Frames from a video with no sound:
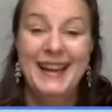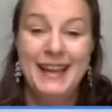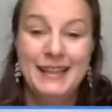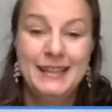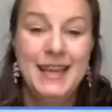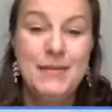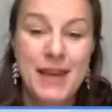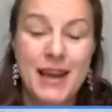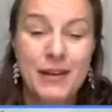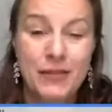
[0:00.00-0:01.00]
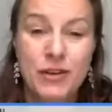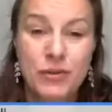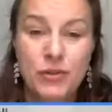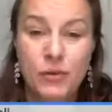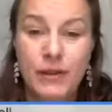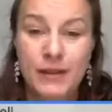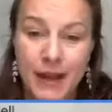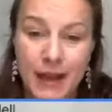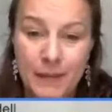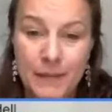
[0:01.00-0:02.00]
like the same kind of coach all the
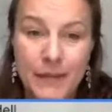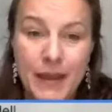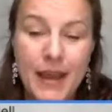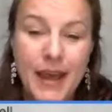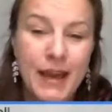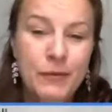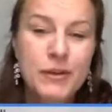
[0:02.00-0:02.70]
time. And it was